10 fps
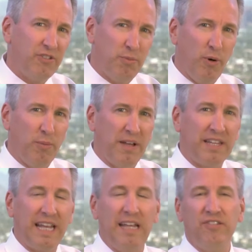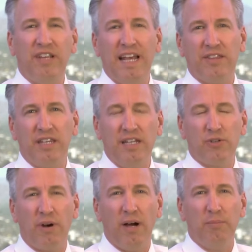I spoke about the Casey Anthony
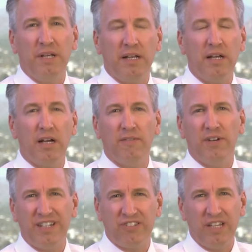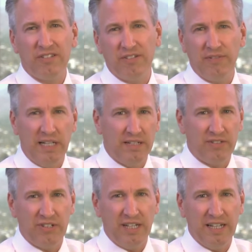trial being covered extensively on
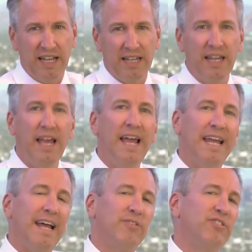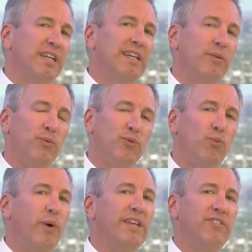CNN and how CNN was
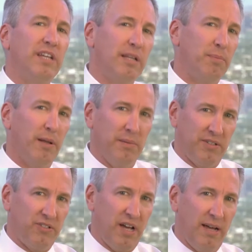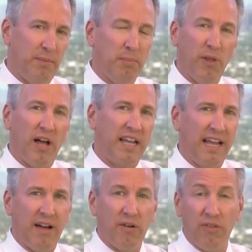wasting the public's time by
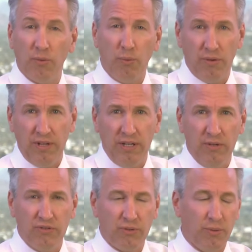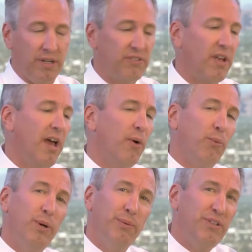blocking out other worthy news stories.
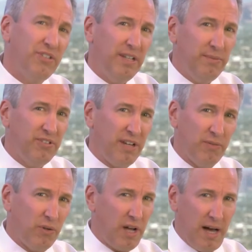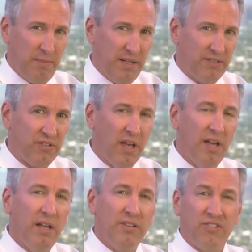We received several comments
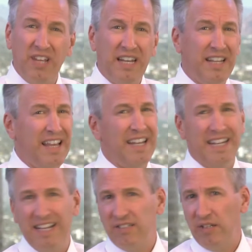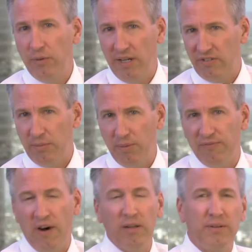stating that Nancy Grace had
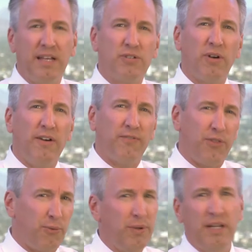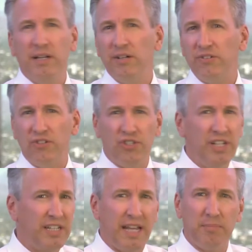been following that trial for 3 years and
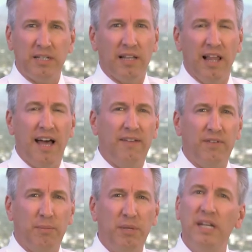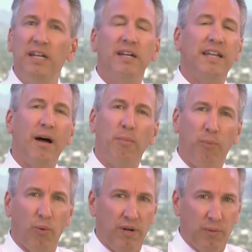she had kept it alive in the media and how
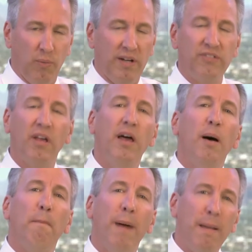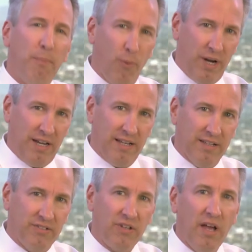important it was. My point
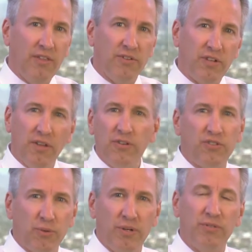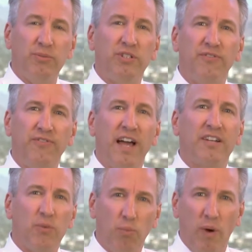is, there's other stories which
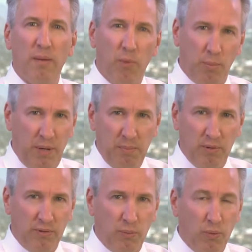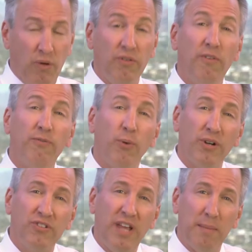affect way more people in the world.
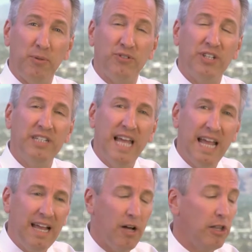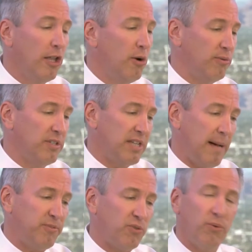For example, today alone, the
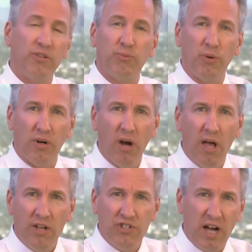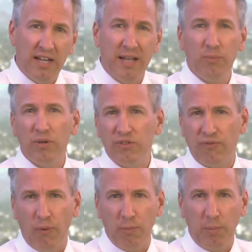top stories were John Edwards,
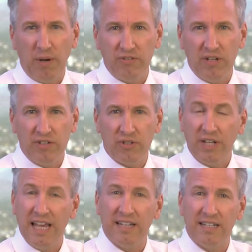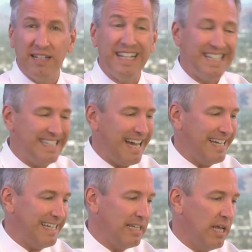former presidential candidate,
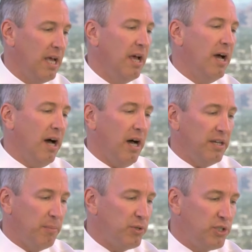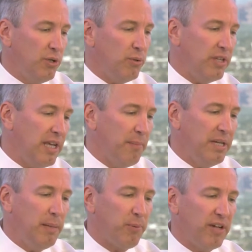indicted. Number two, the
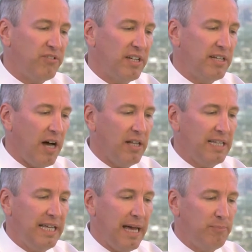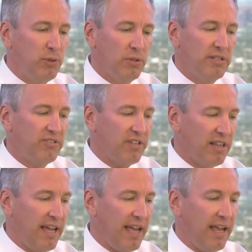Yemeni president Ali Abdullah
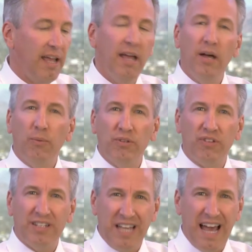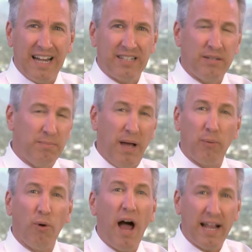Saleh was attacked by
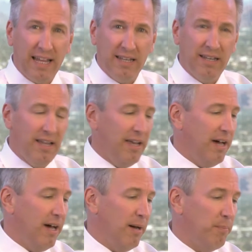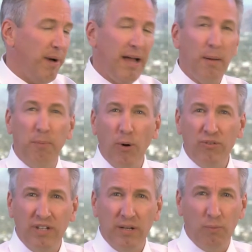rocket by
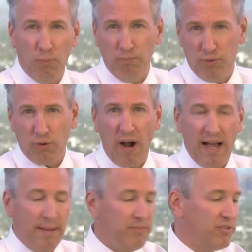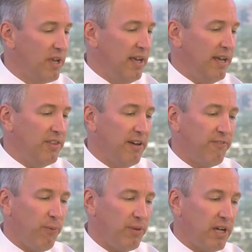opposing tribes, and
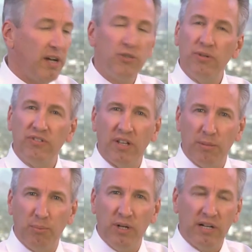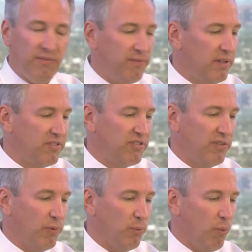therefore the country is on the brink of
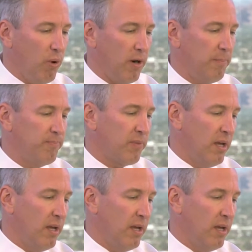civil war.